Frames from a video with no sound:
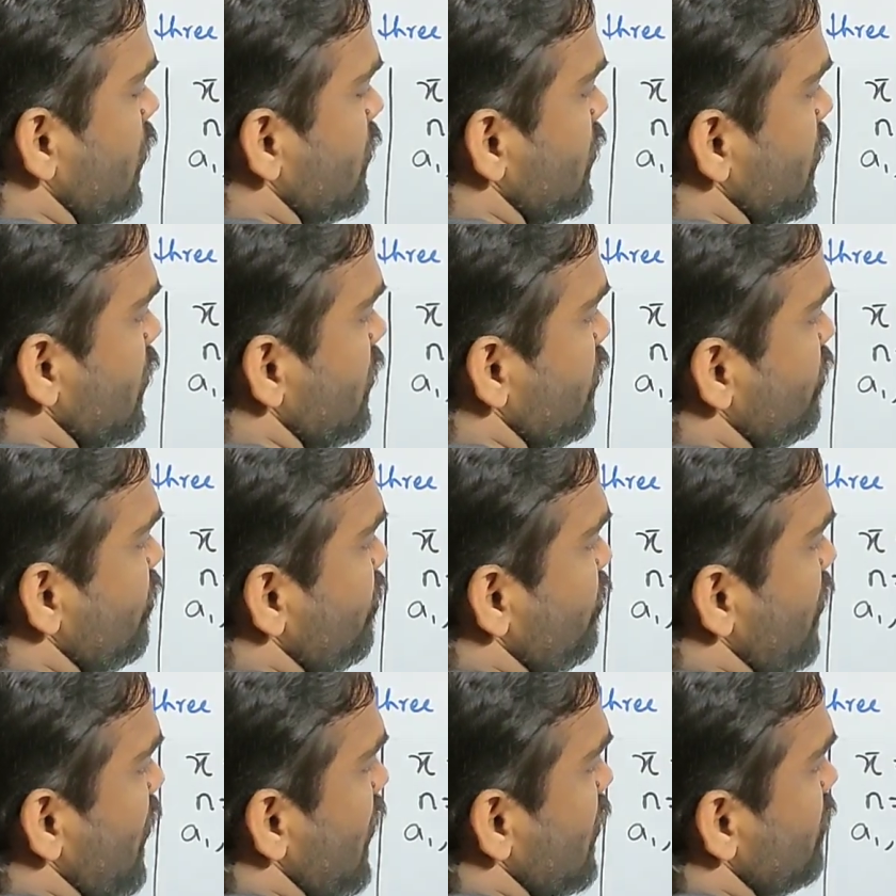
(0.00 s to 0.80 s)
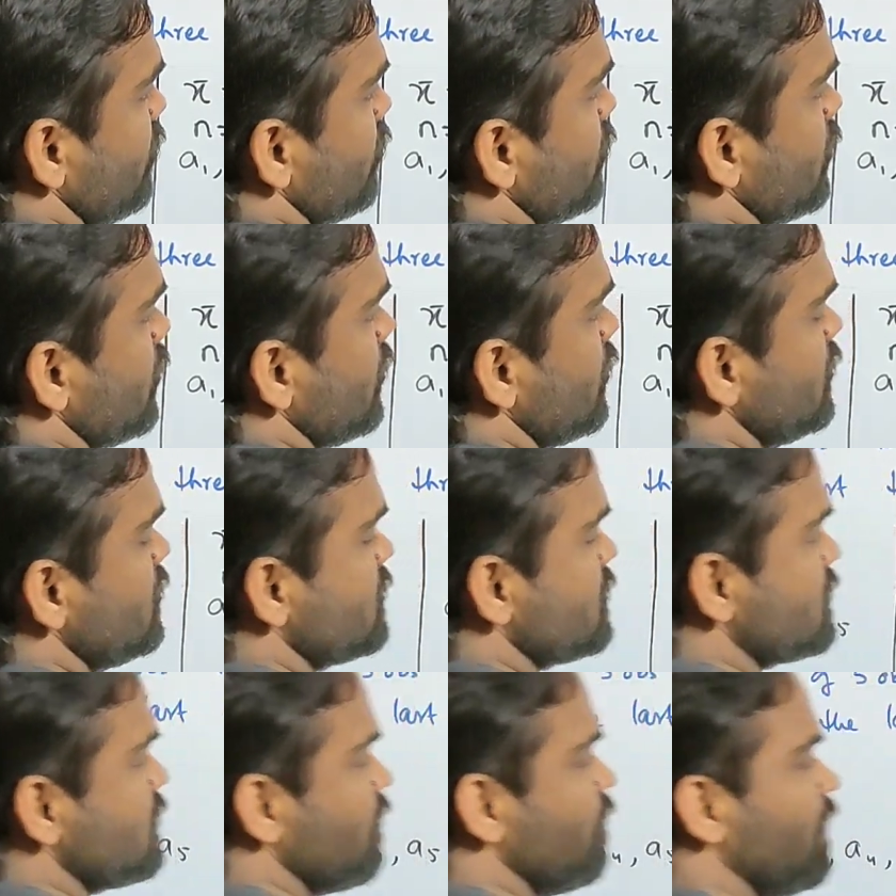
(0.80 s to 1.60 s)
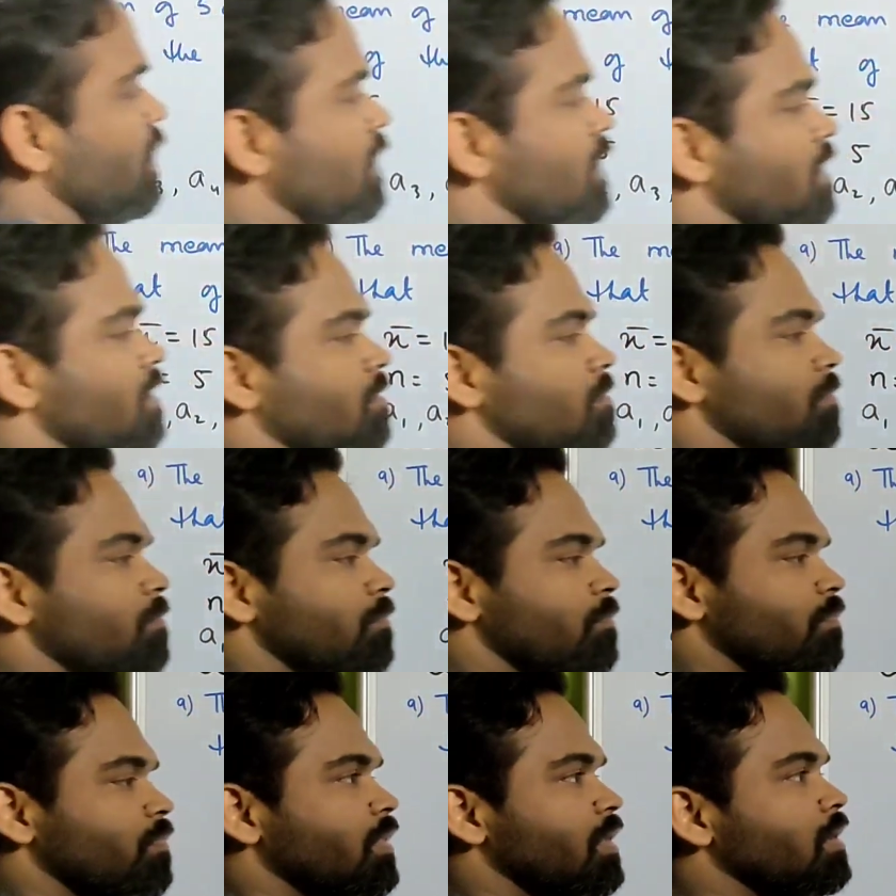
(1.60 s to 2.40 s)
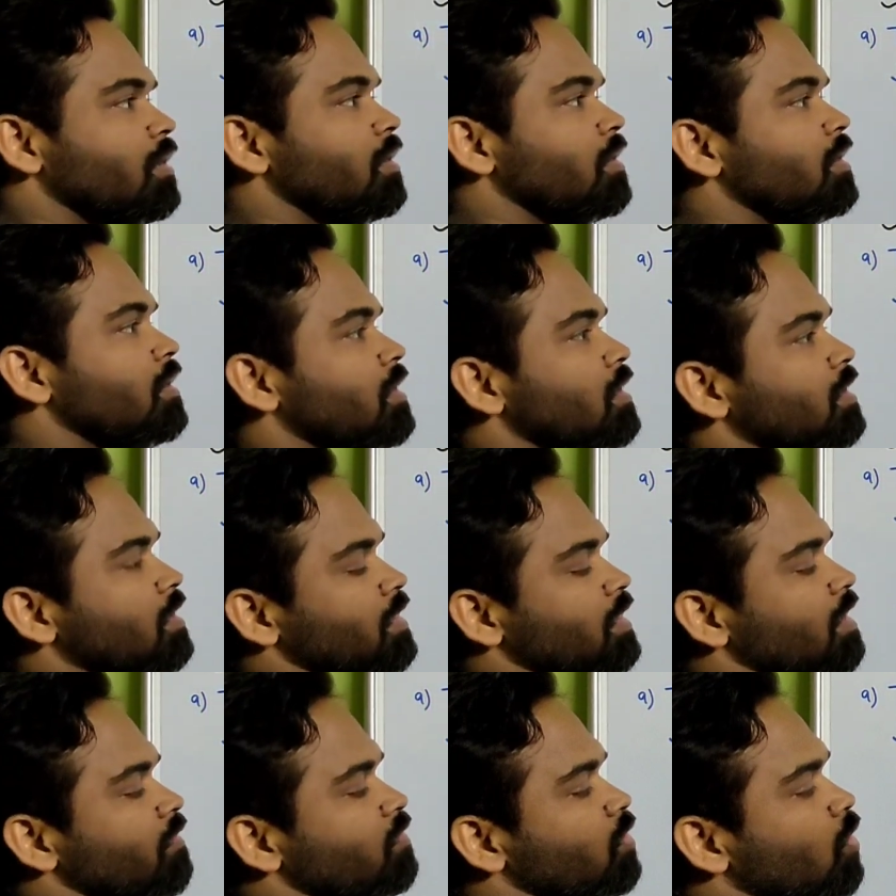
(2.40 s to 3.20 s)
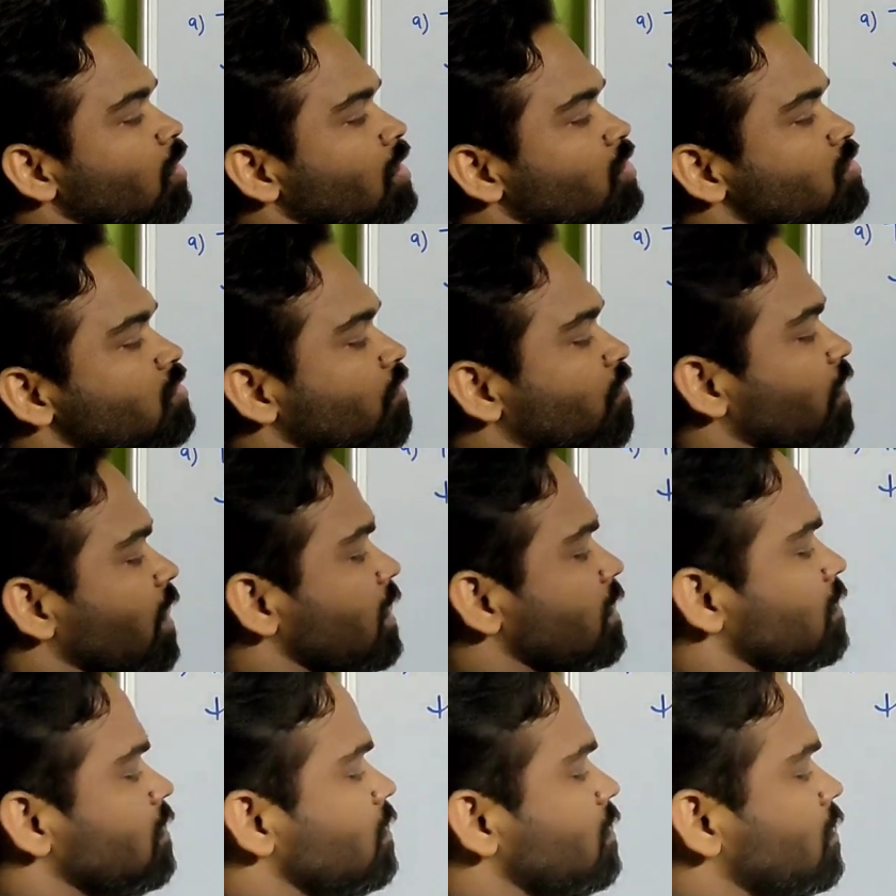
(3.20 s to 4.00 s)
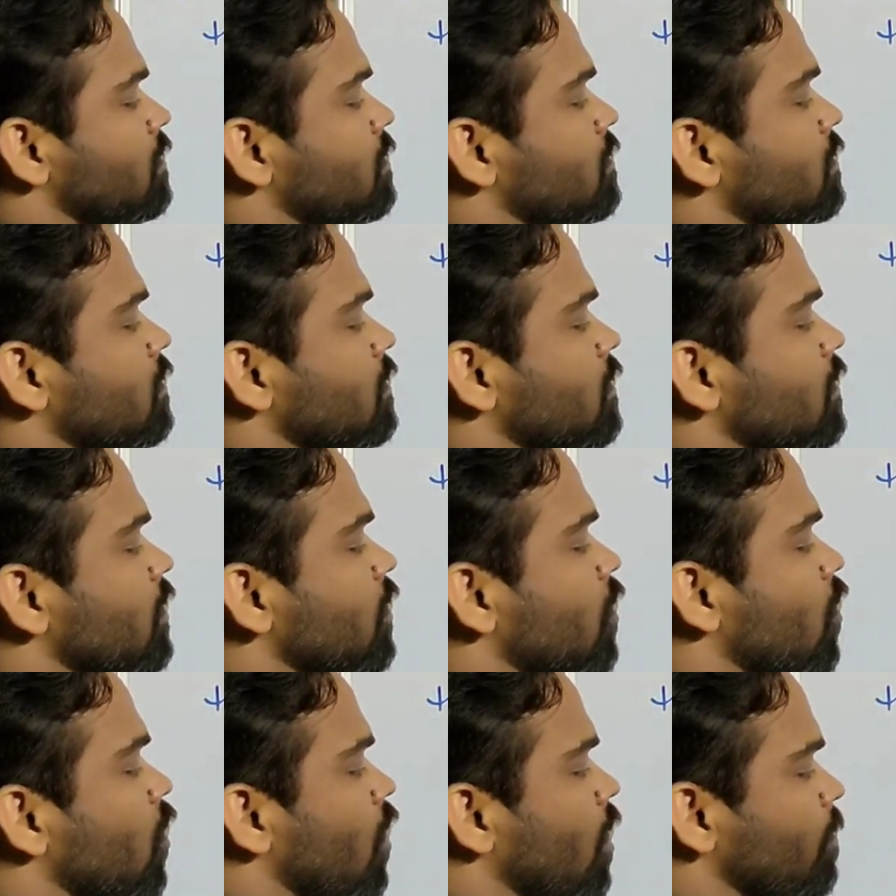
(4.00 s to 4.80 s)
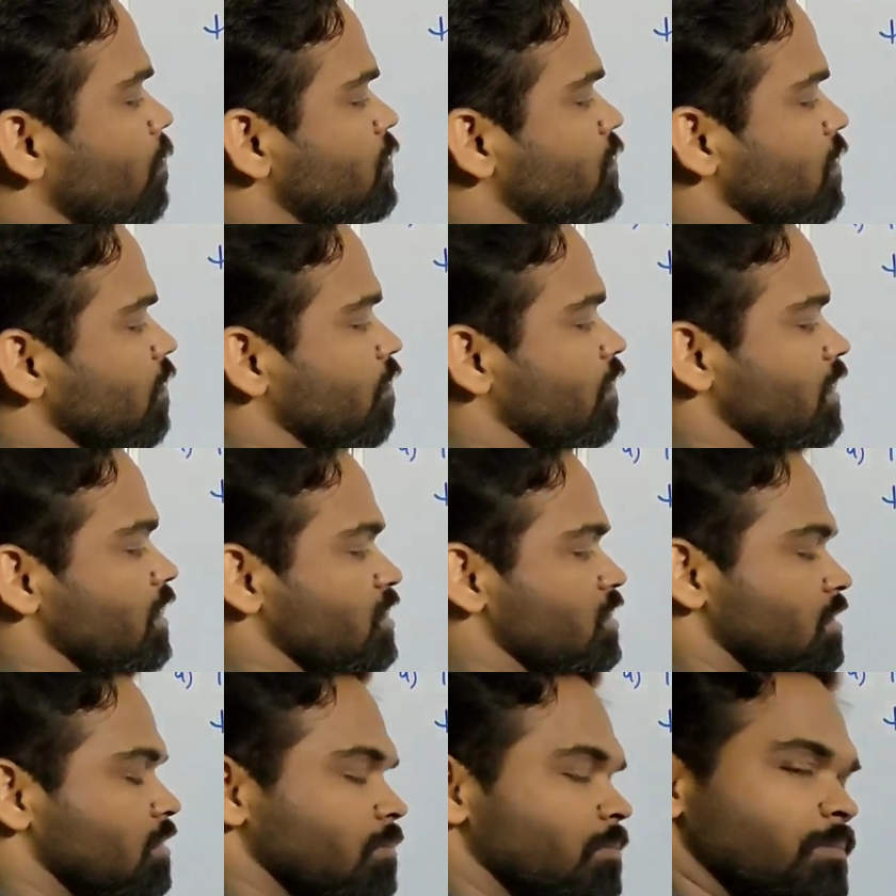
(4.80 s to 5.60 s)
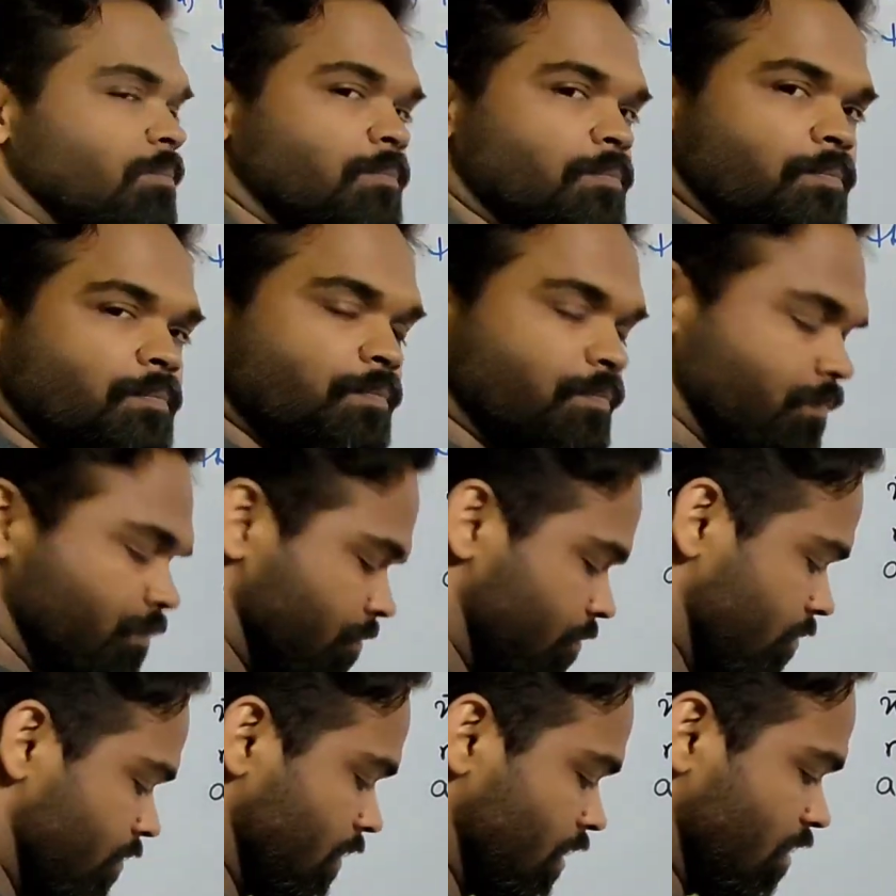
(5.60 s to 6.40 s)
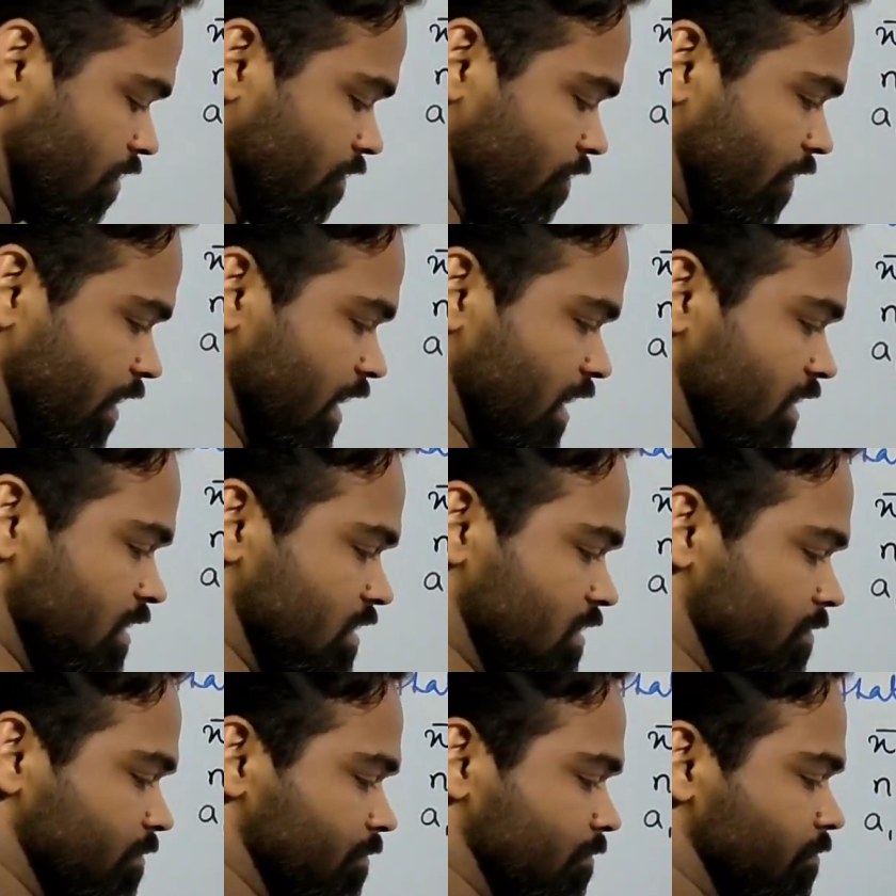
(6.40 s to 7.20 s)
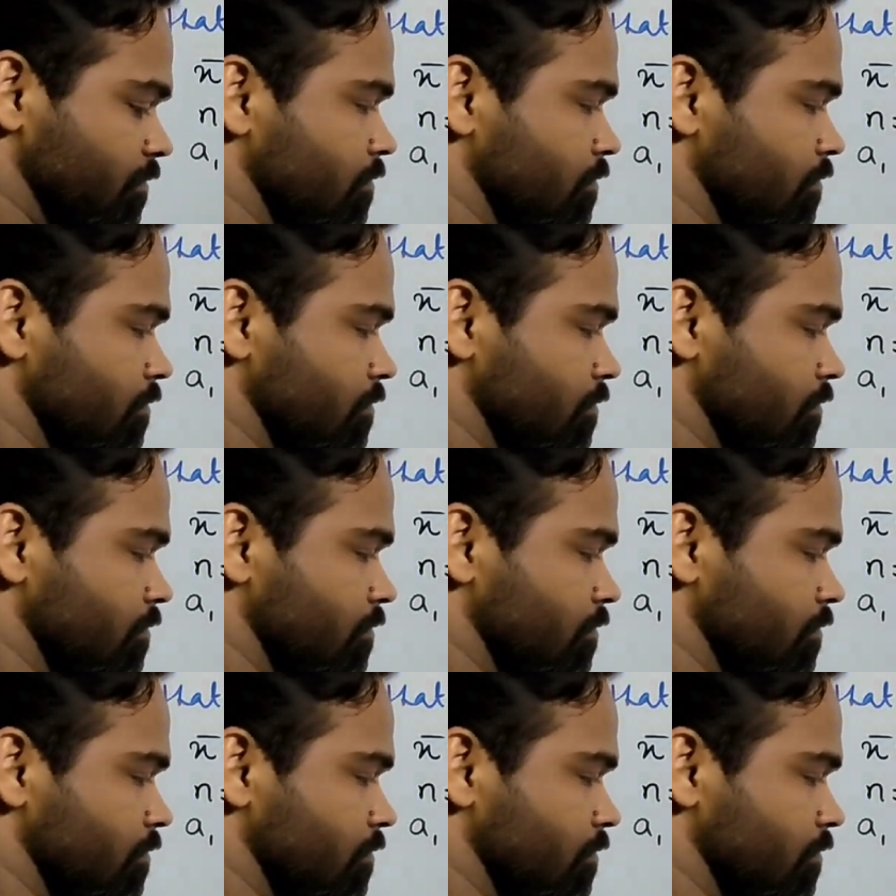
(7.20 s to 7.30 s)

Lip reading: and A5 is 17. They have told us to find the third observation. Very easy.